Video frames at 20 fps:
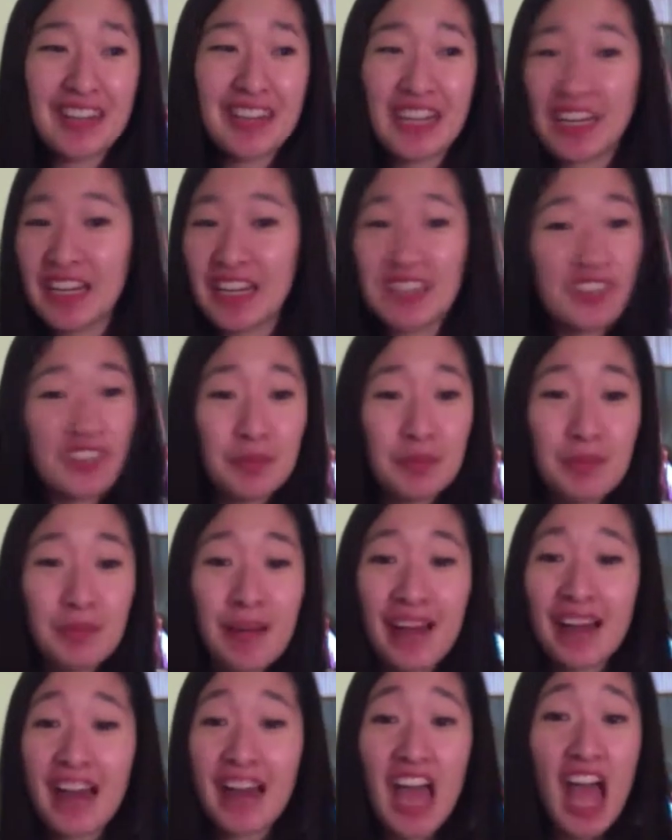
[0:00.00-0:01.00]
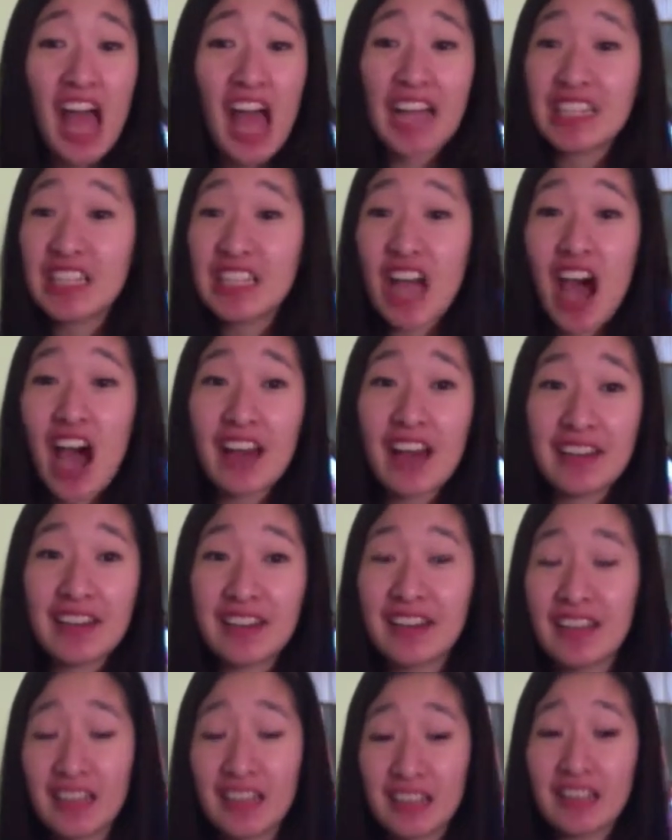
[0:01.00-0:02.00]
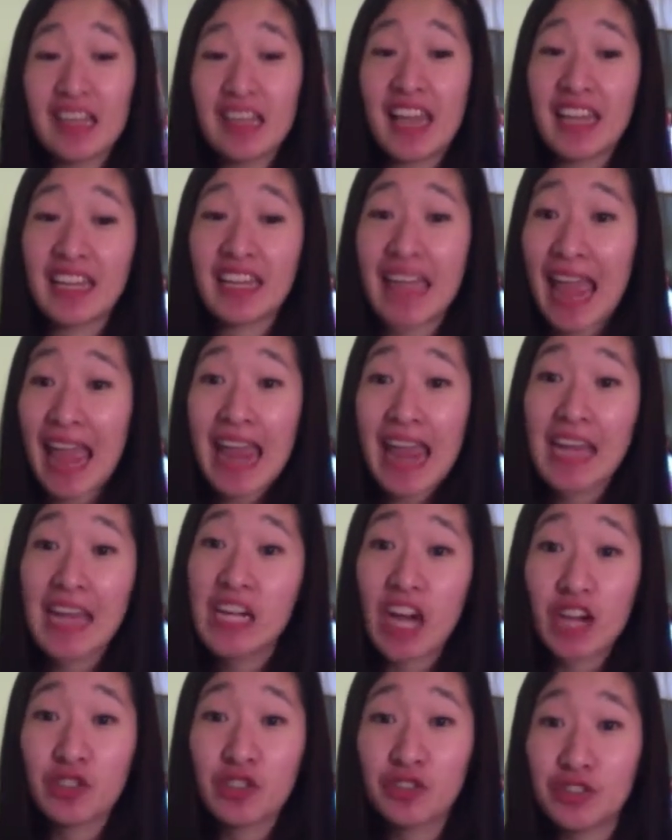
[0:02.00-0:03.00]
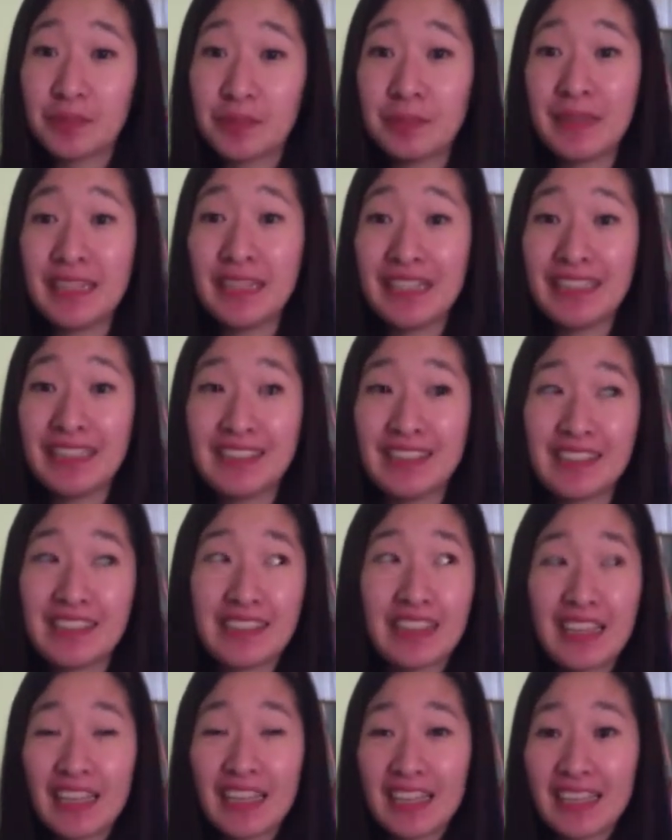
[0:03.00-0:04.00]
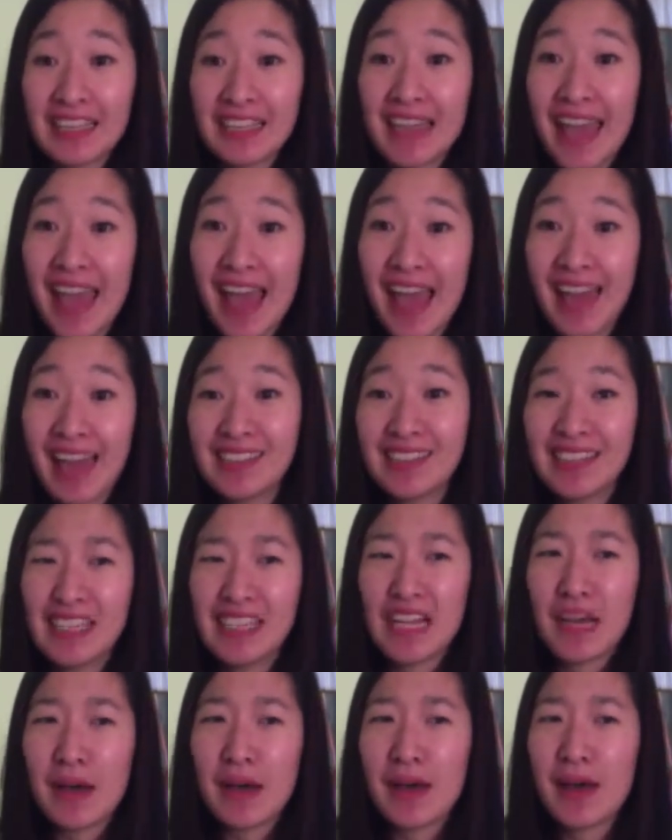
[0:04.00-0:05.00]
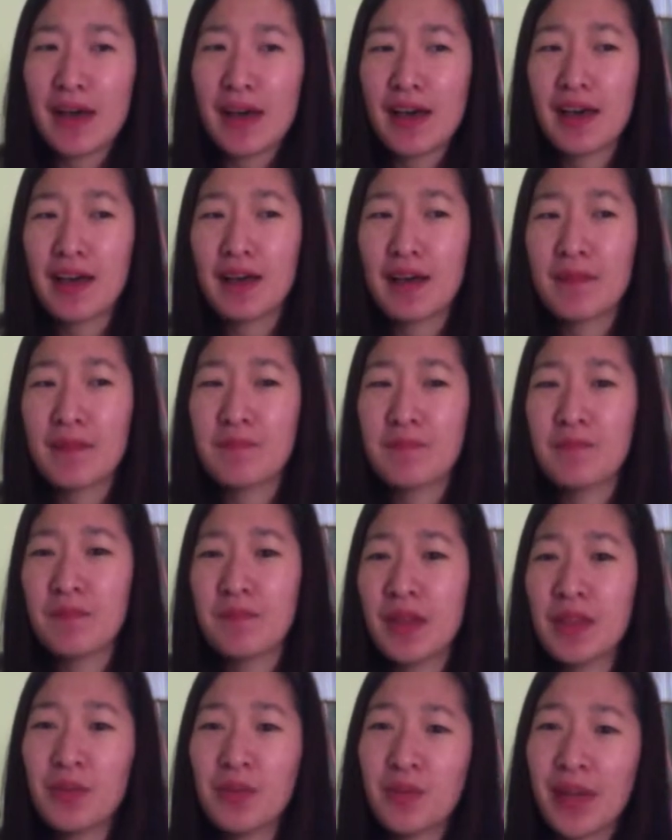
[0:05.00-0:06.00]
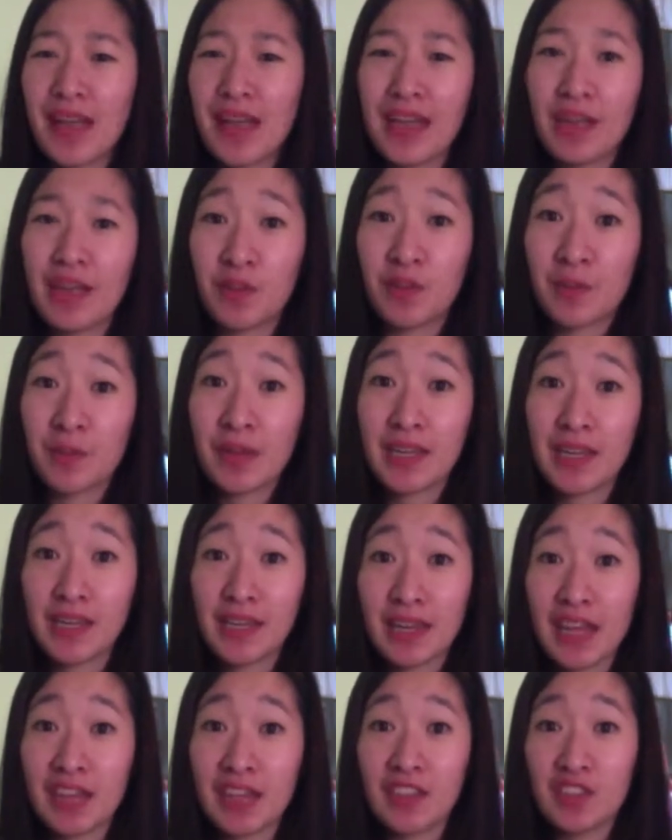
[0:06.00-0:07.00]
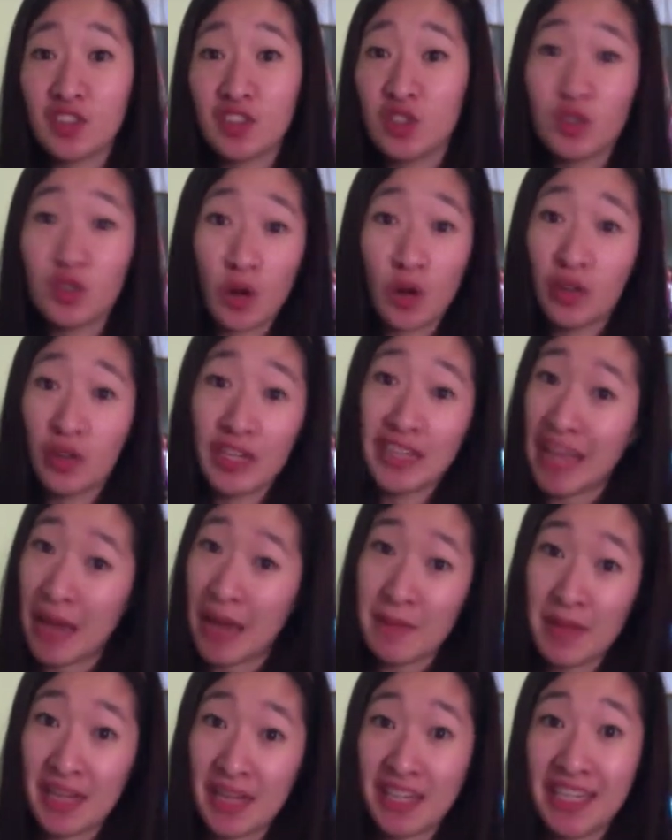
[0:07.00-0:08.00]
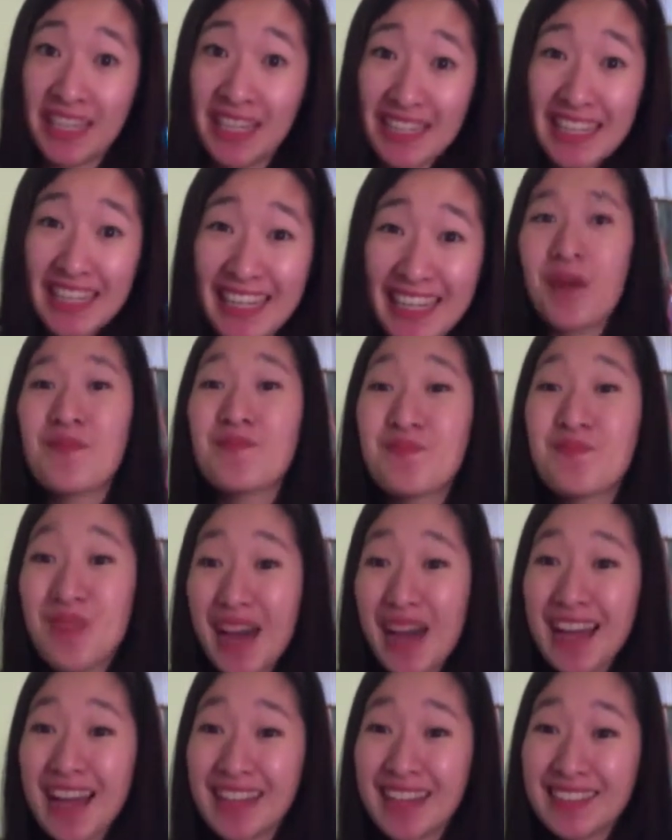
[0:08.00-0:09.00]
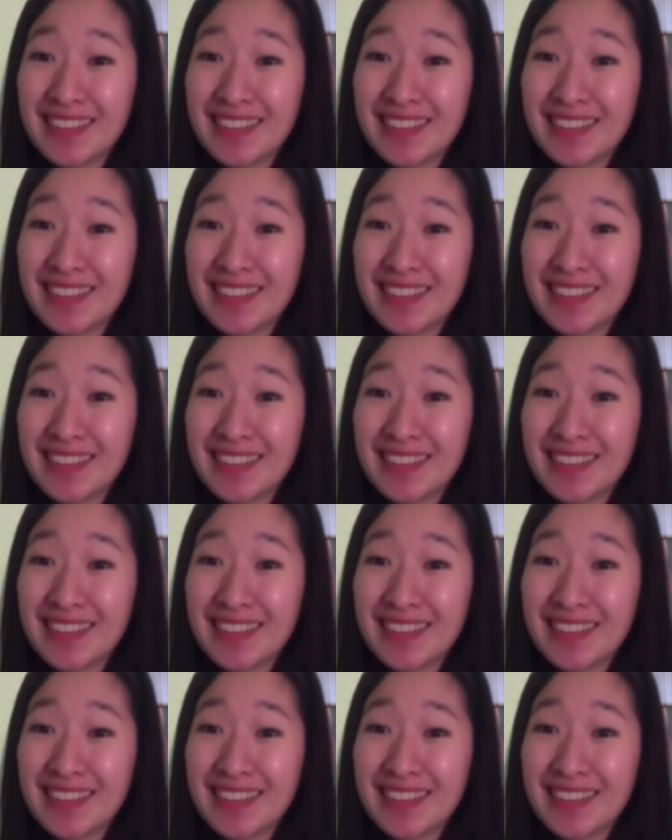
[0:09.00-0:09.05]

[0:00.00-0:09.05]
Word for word: and I just bought a ton, like 800 beads. Yeah. By the way, if you're making a necklace, you don't need that many. But